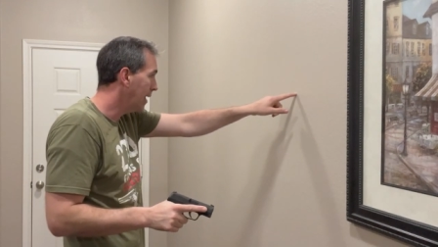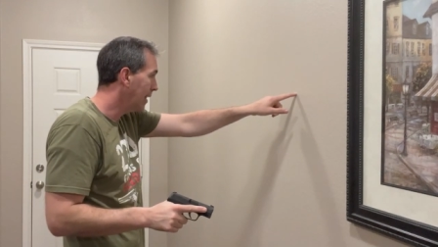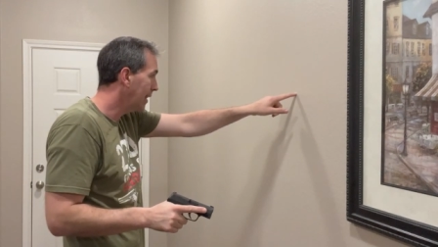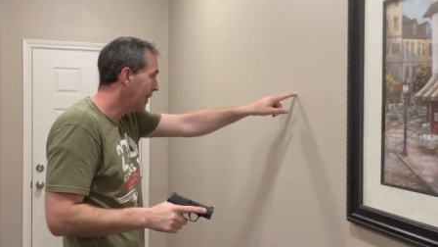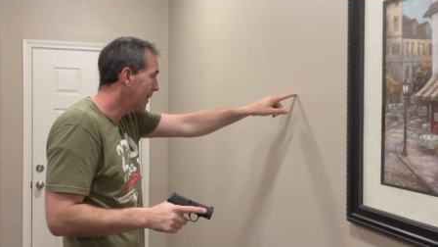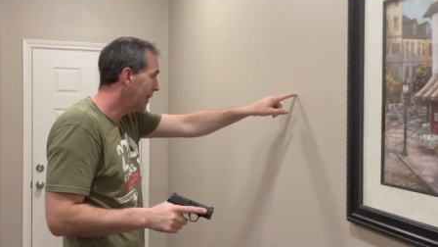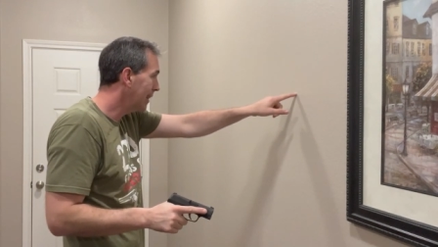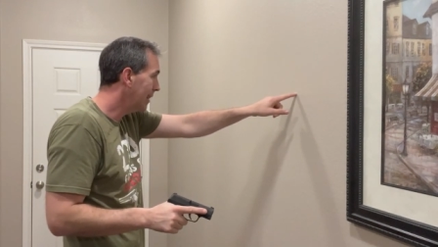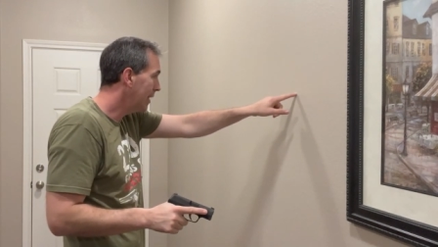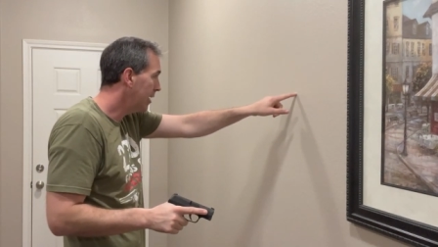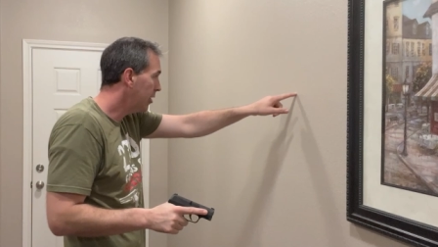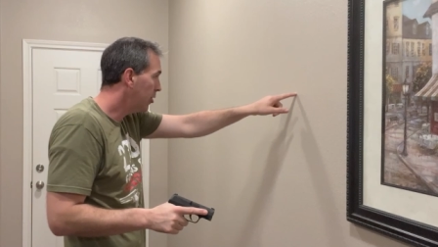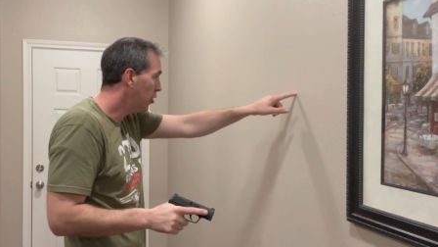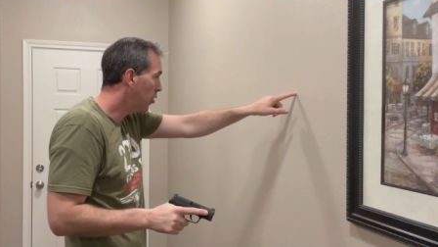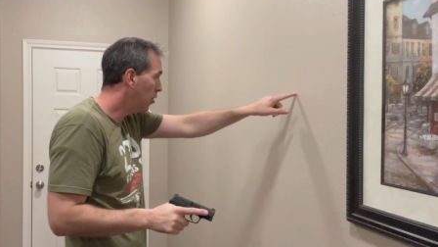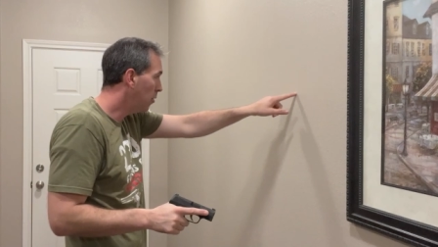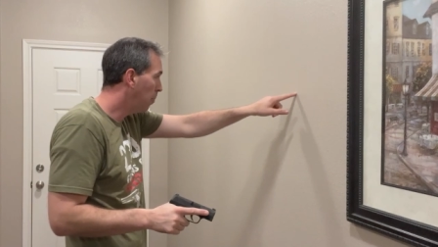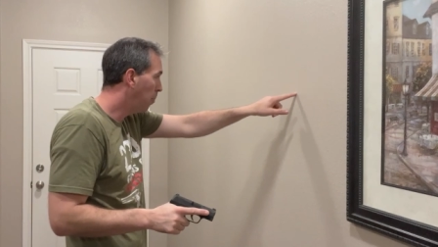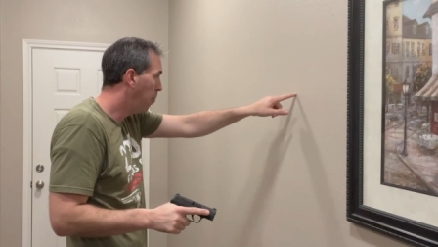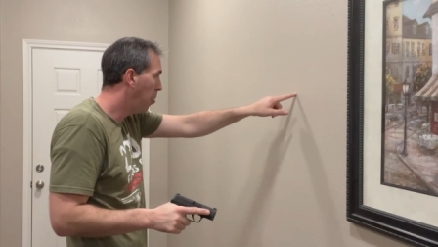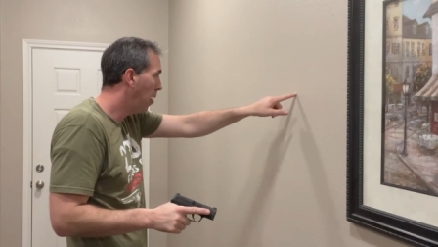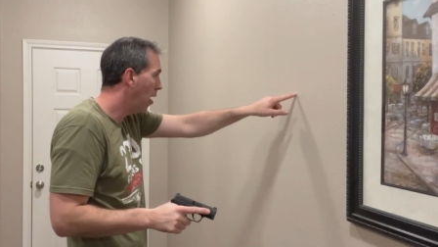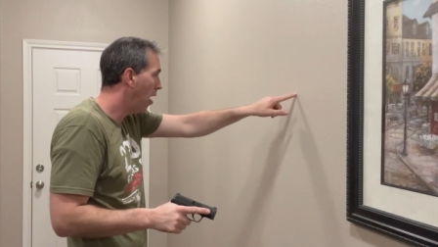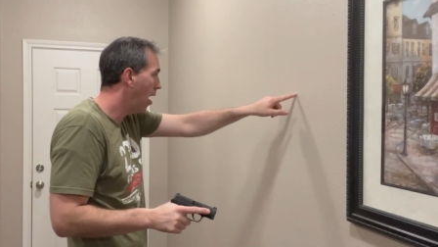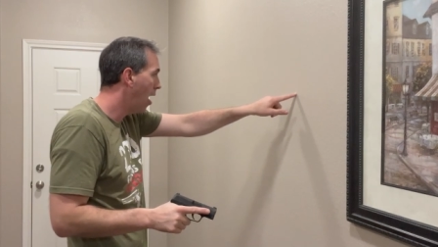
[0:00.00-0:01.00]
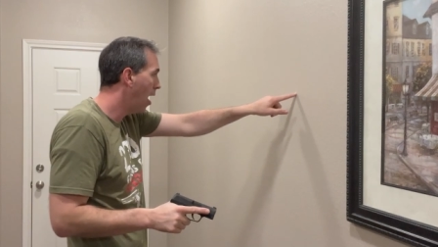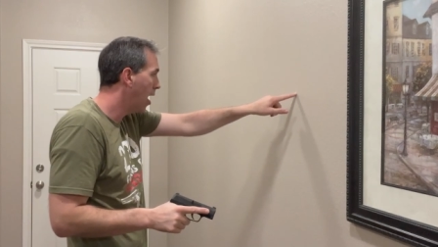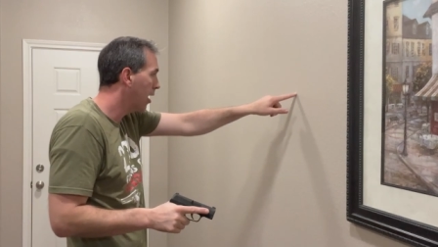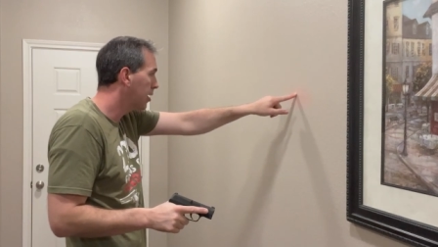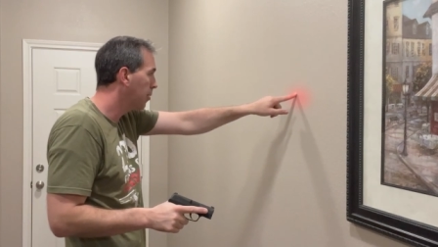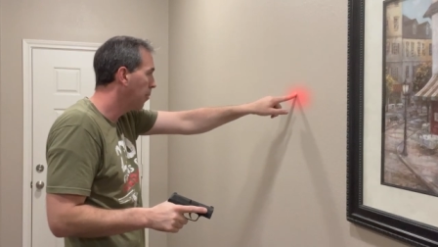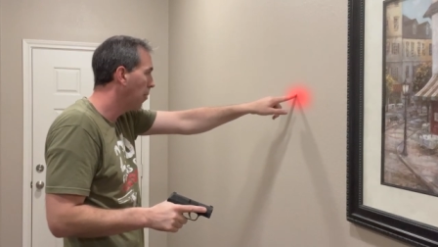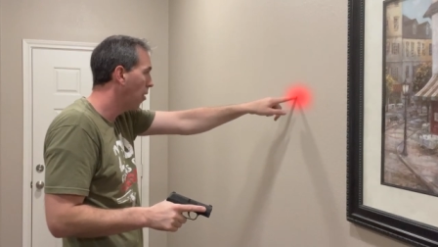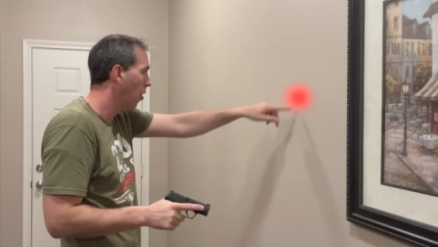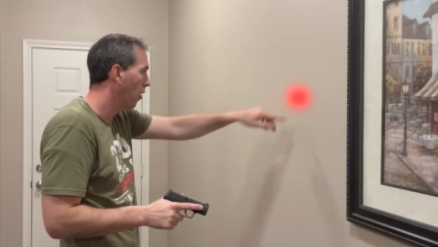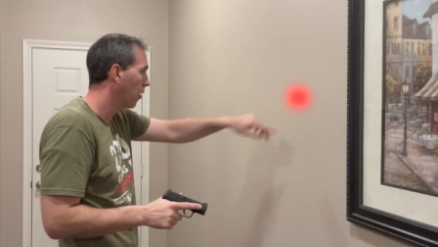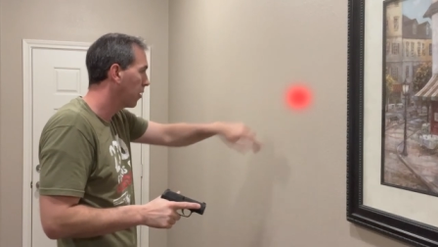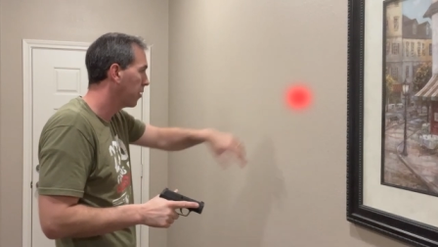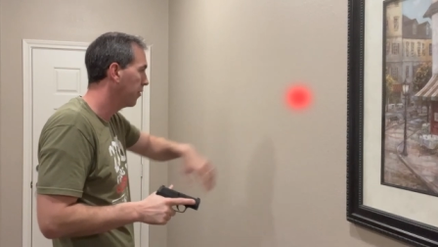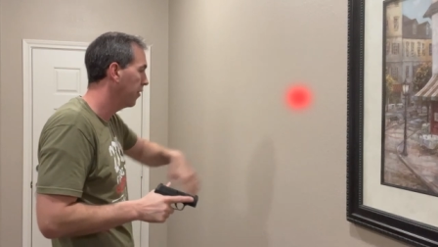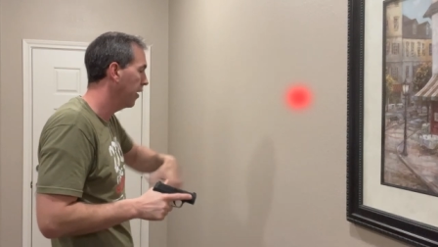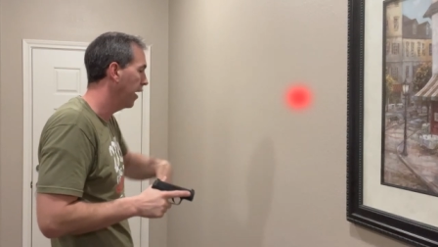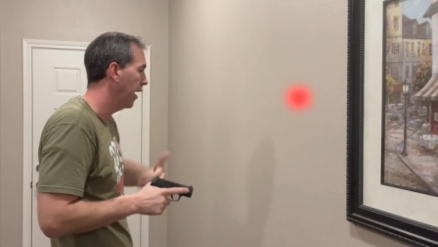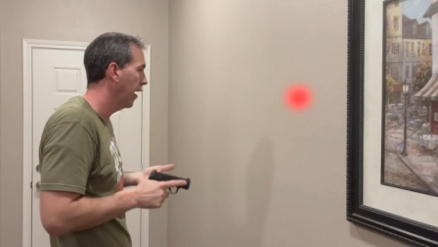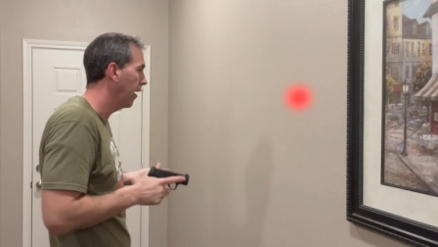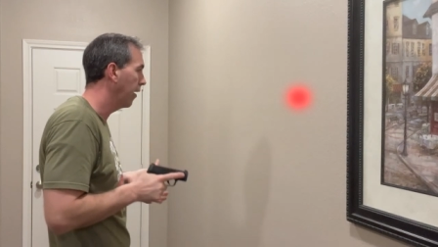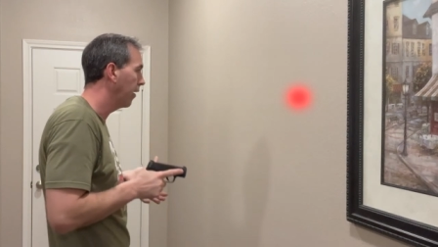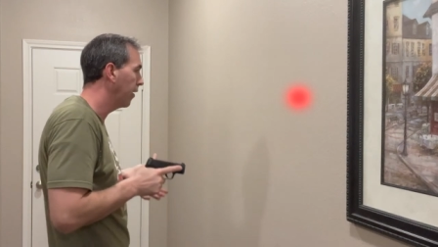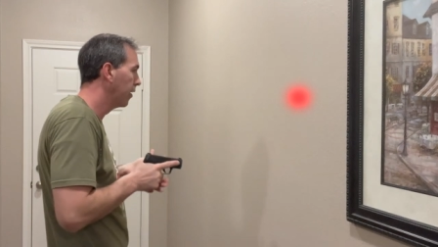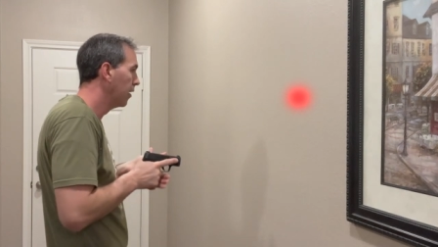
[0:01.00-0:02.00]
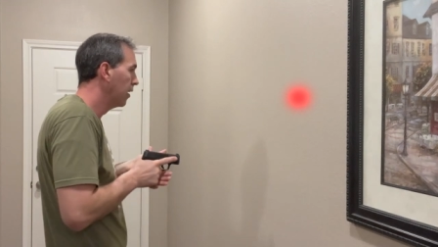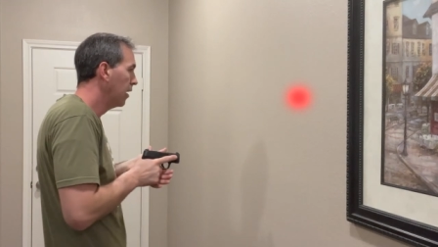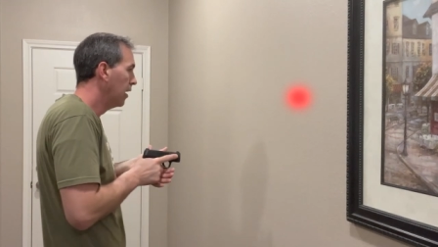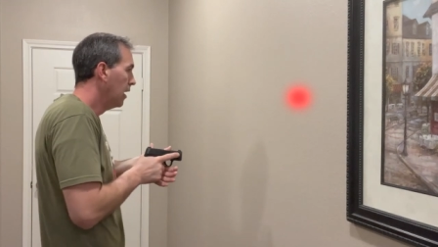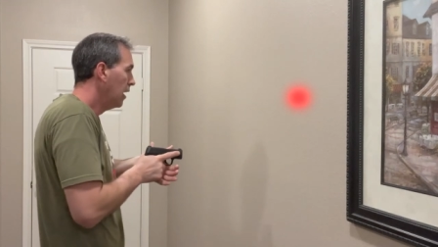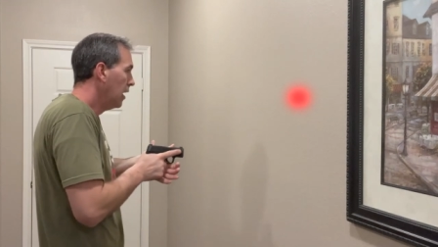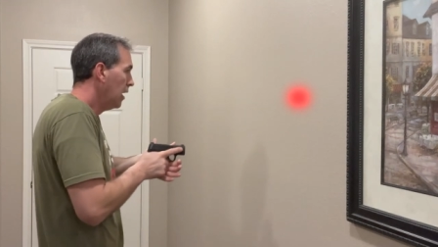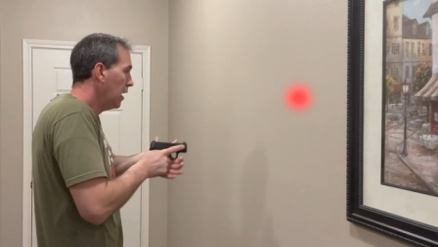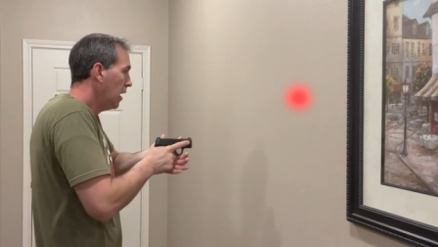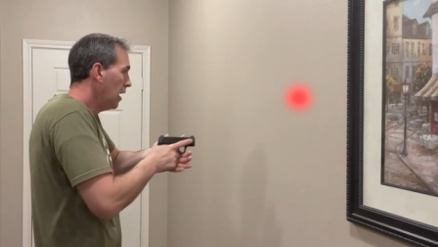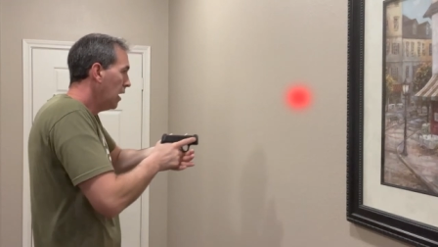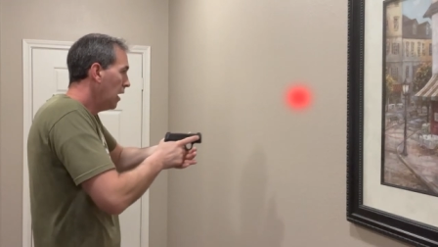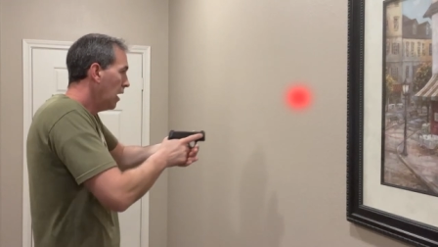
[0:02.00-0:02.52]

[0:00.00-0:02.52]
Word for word: a little pock mark there.